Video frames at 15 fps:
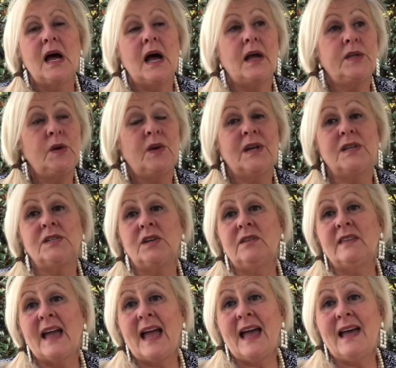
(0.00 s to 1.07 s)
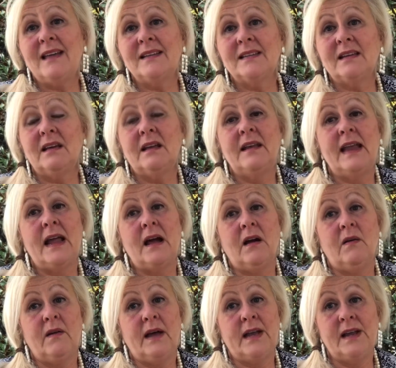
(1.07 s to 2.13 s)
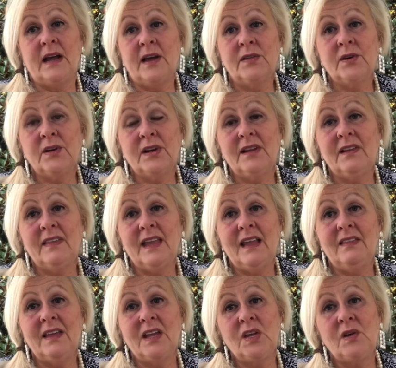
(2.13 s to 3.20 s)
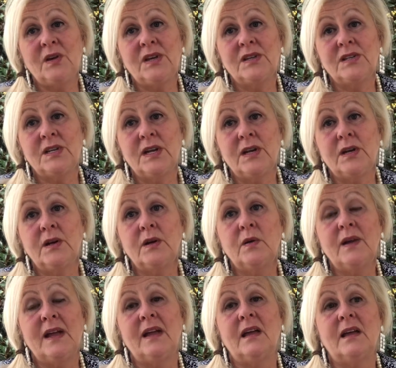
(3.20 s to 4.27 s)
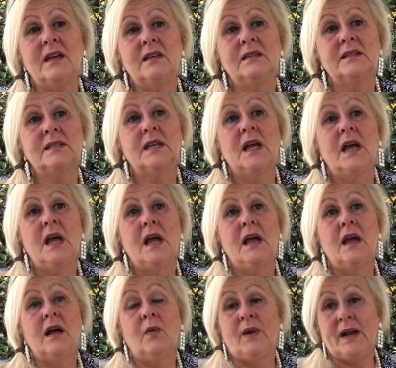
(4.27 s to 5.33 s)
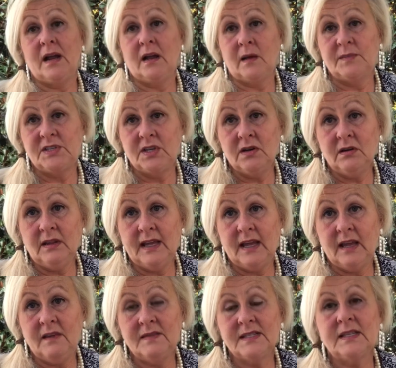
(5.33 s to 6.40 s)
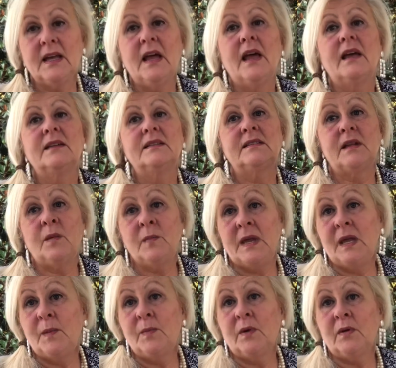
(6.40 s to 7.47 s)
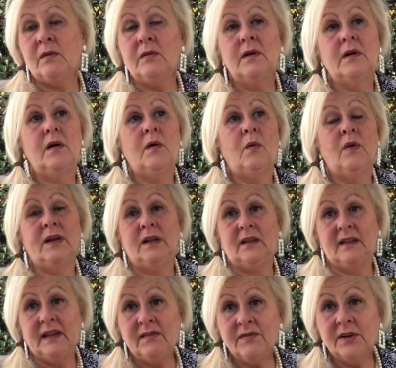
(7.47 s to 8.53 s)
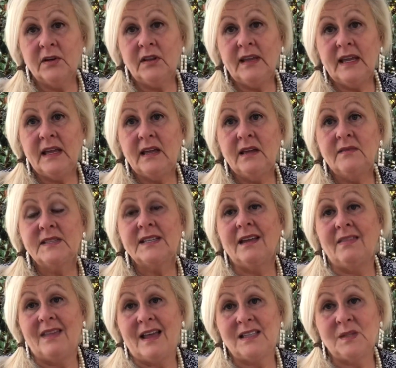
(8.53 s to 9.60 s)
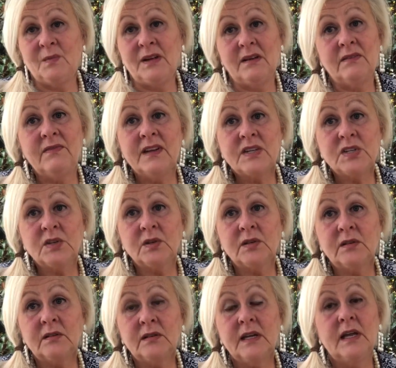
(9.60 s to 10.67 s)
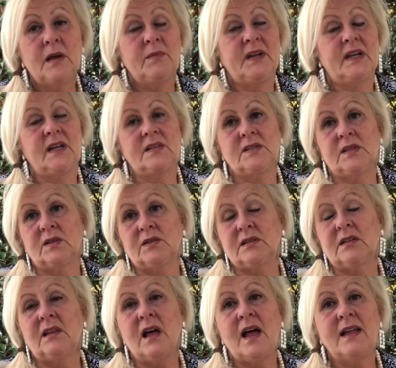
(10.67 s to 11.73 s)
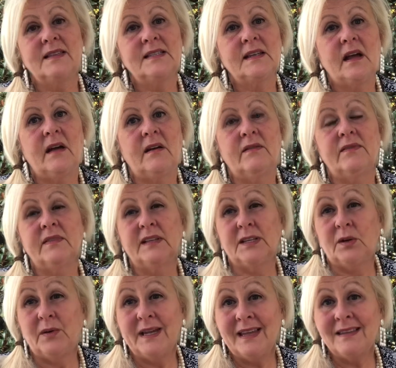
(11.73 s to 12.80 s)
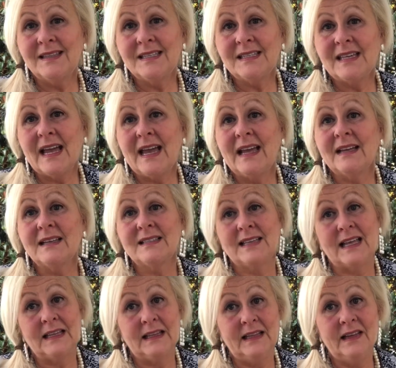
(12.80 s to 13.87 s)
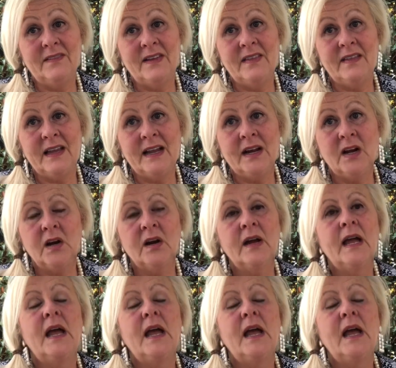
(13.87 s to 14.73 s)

you can do that. Now, another good thing that you can do is when it comes to your leaves, some people want to leave their leaves, and that's beneficial because there's lots of little insects that live in there.